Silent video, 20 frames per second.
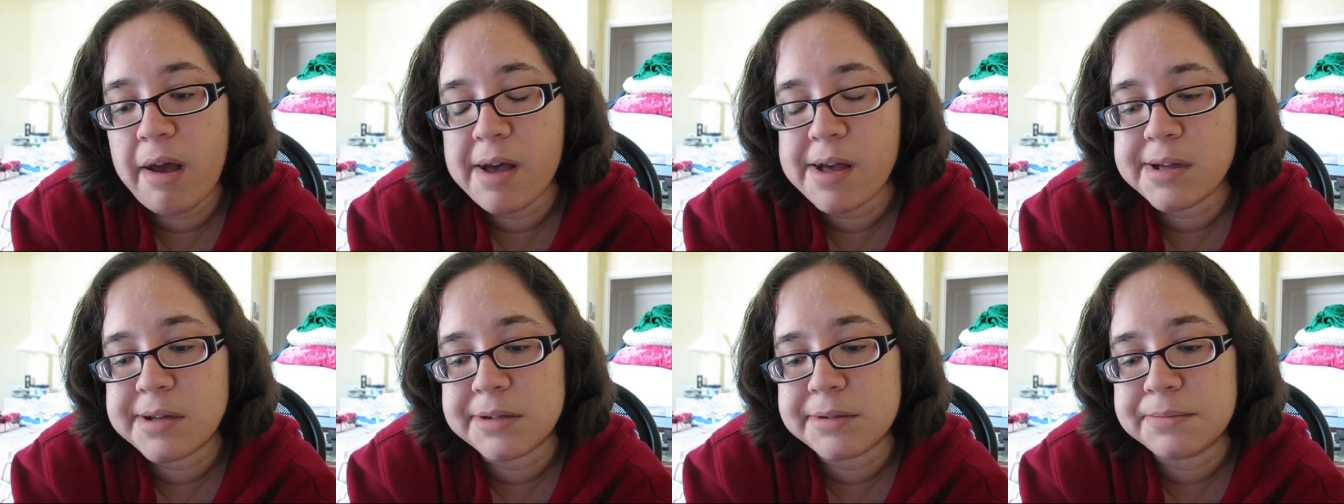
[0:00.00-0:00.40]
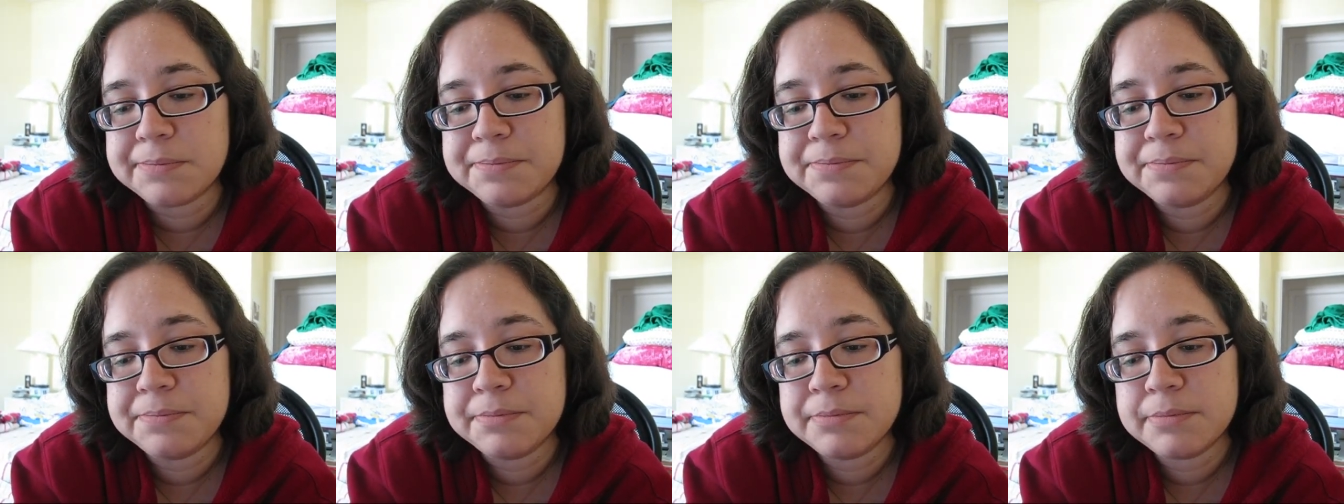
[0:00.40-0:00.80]
um,
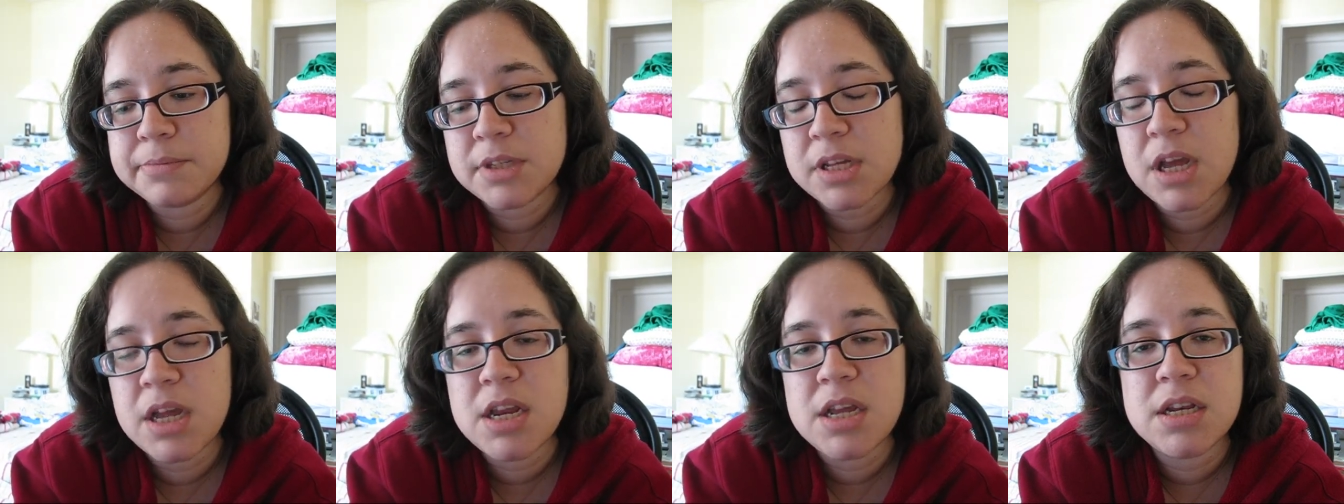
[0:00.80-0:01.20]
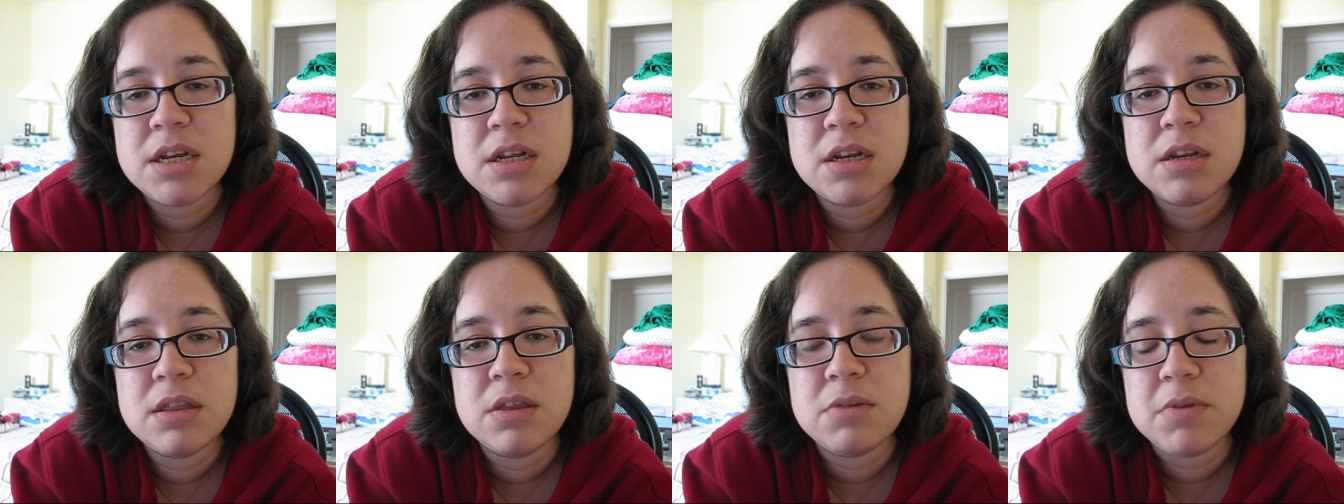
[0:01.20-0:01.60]
and he
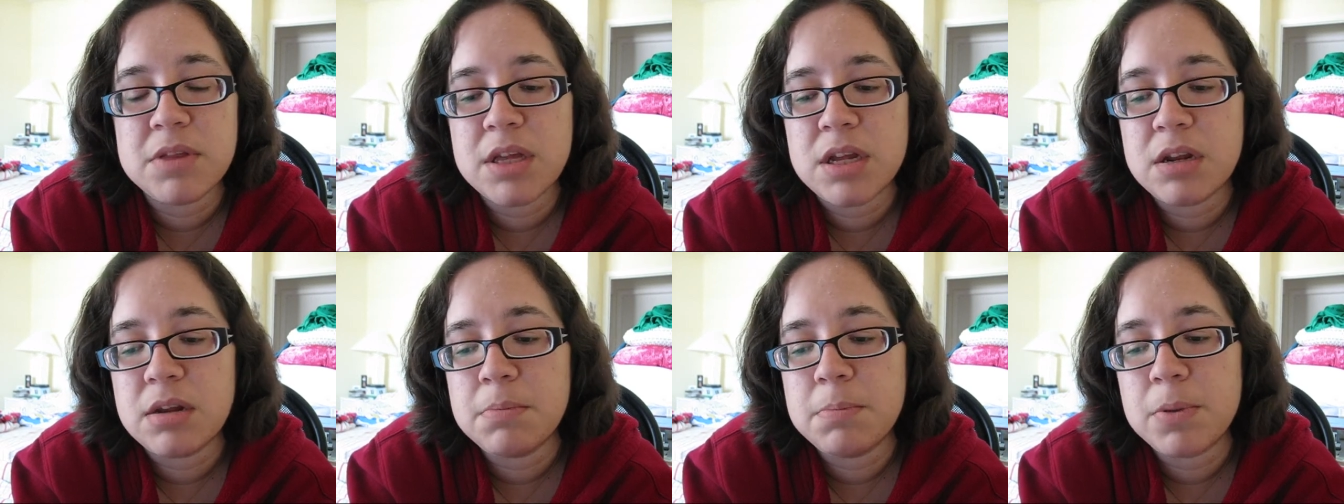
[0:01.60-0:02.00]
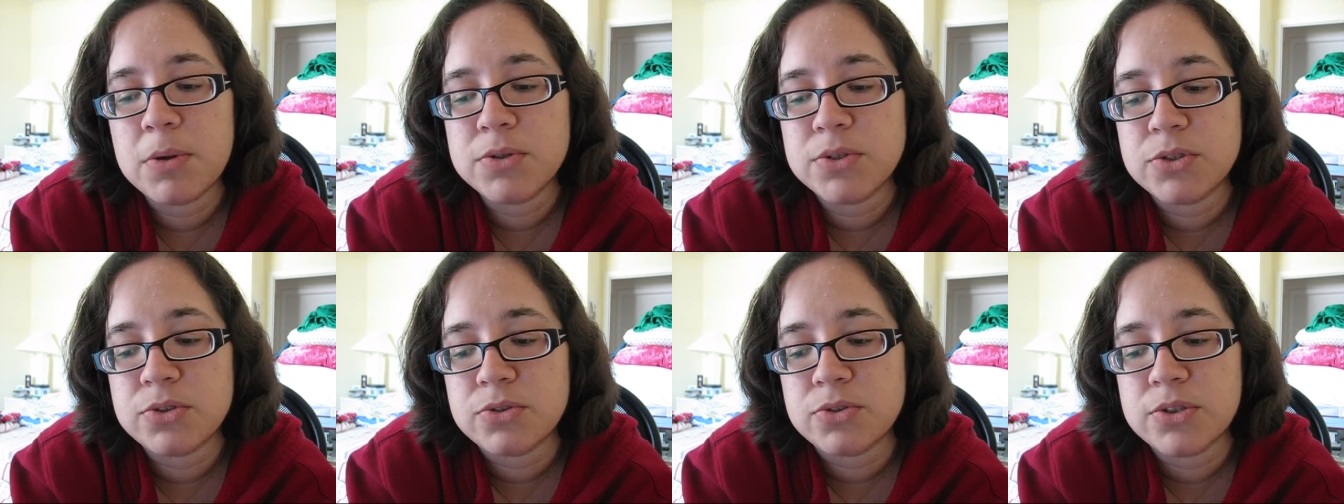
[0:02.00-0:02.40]
did the related
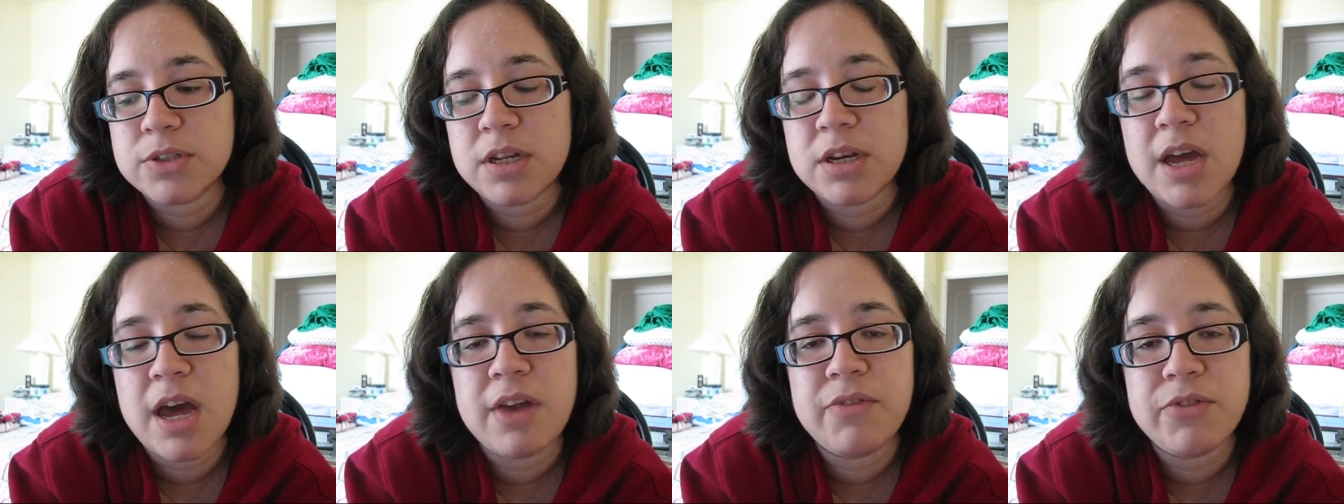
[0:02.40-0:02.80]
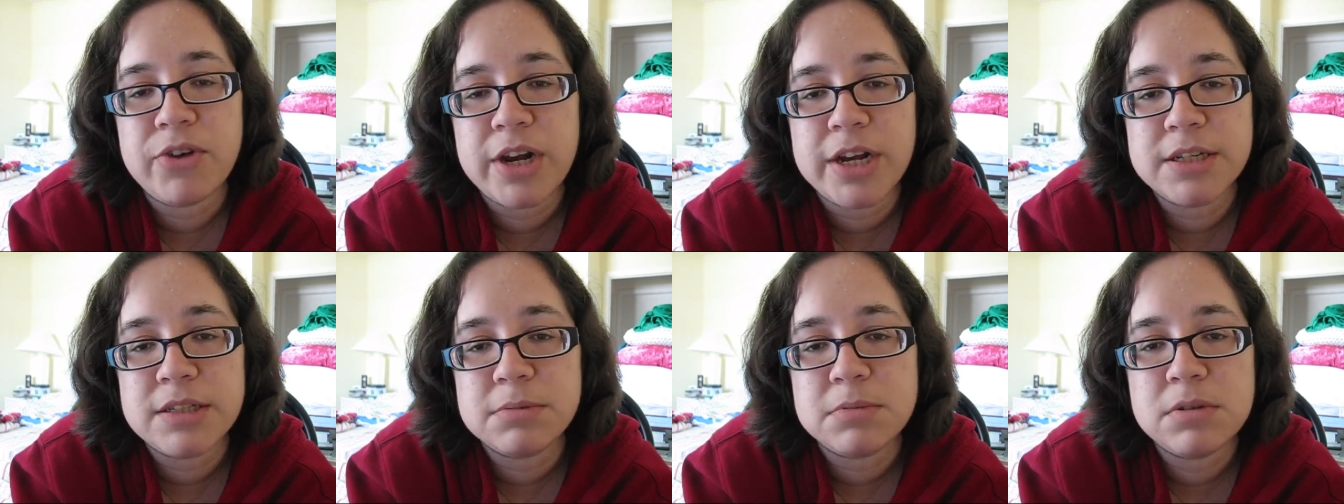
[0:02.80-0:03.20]
posters and
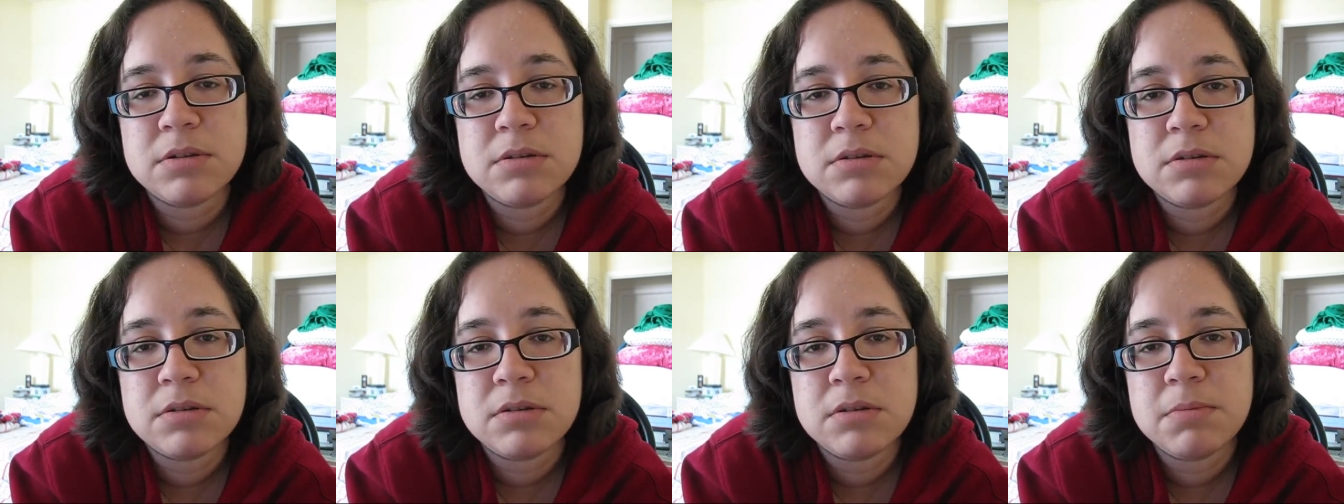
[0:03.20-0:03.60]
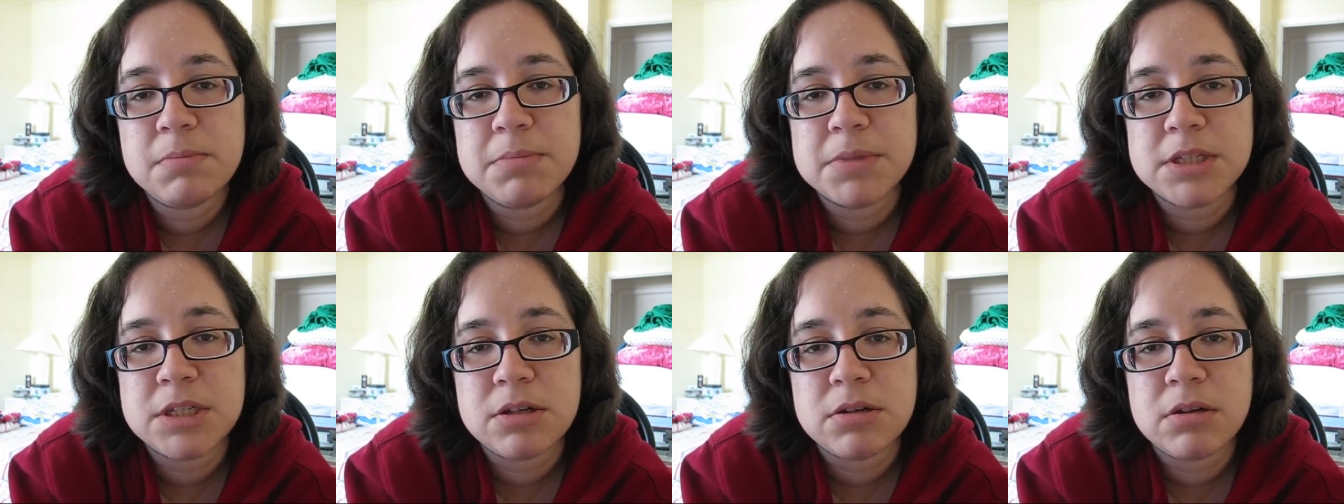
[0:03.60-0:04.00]
advertisement
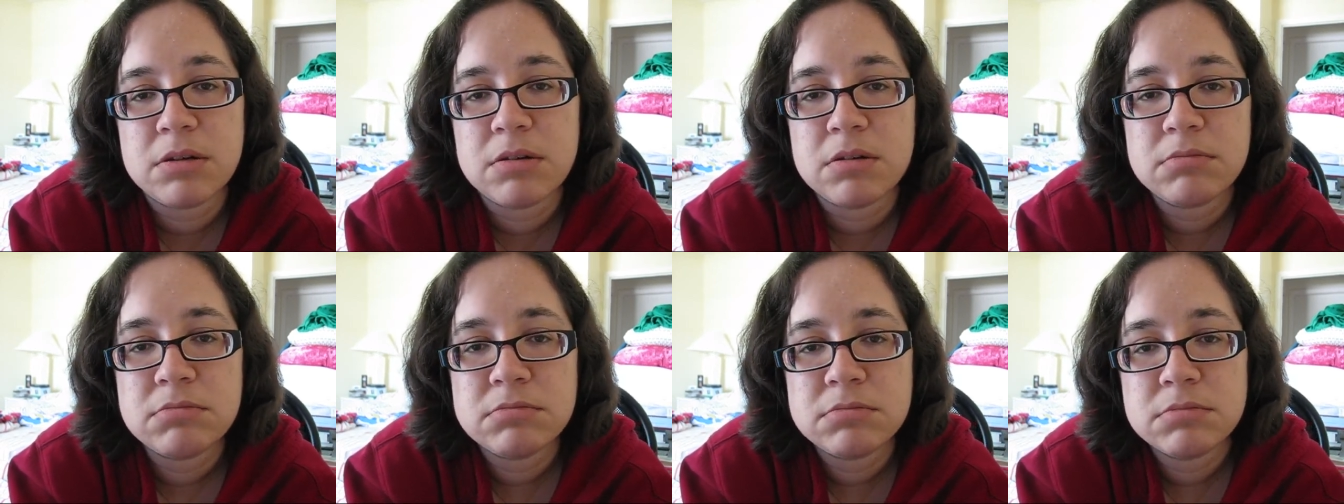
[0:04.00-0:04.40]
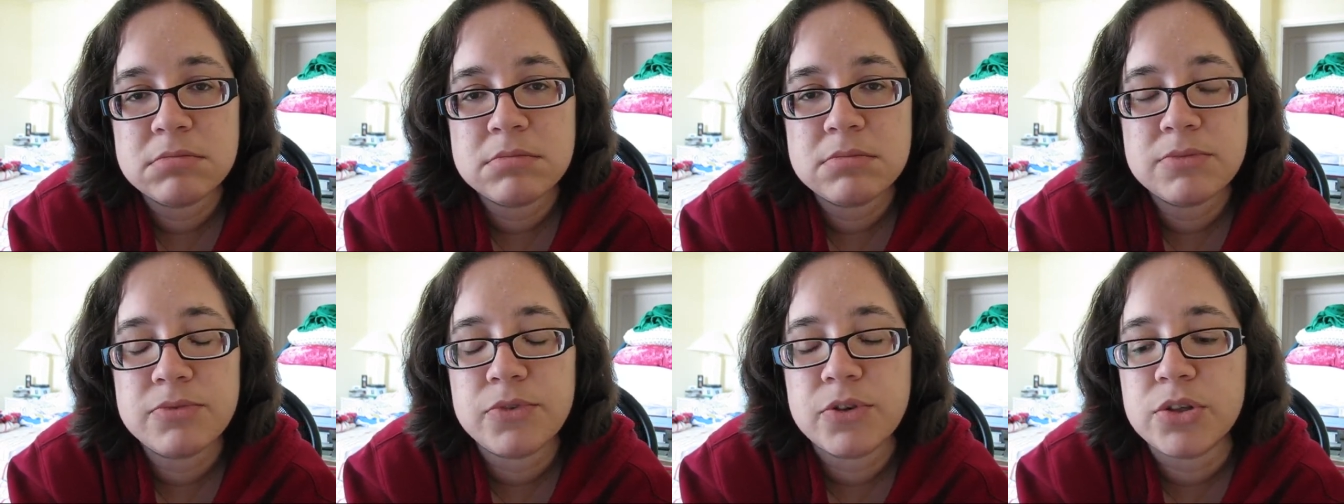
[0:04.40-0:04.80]
material
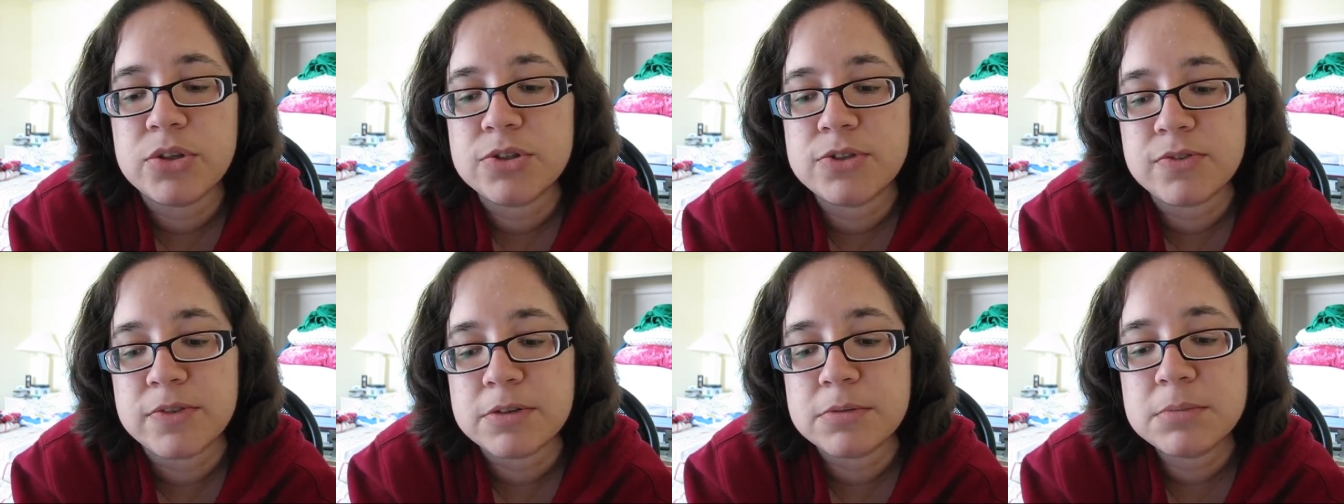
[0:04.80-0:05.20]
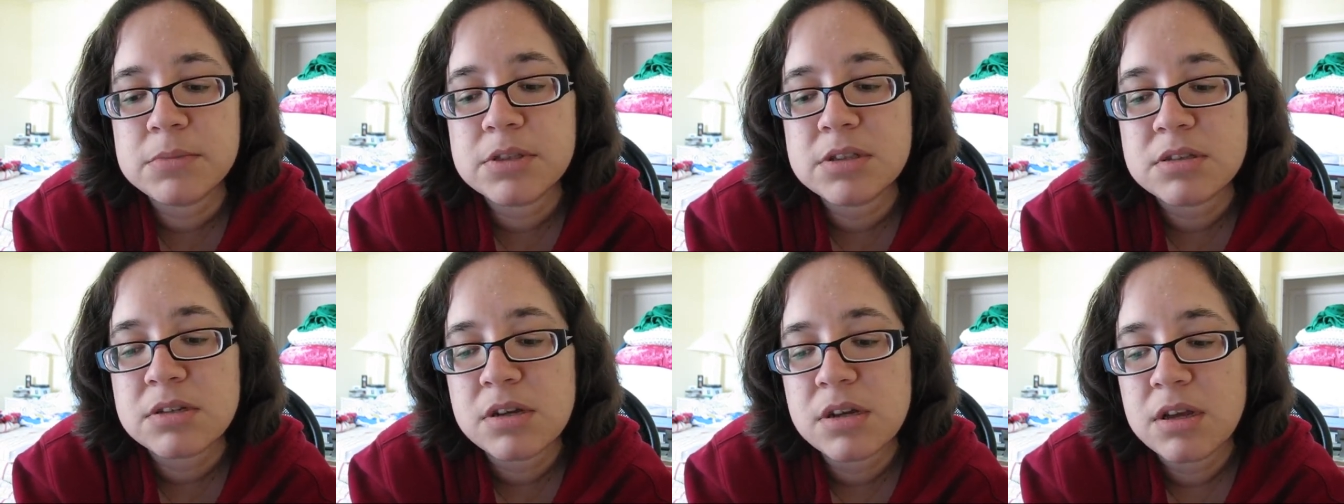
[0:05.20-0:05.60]
for those
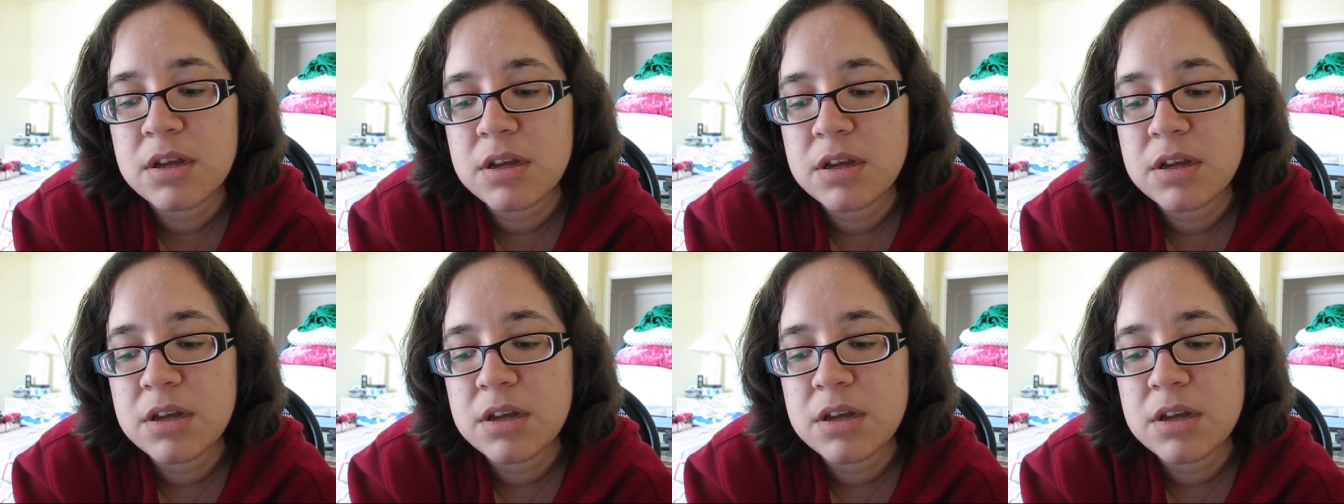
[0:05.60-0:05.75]
films.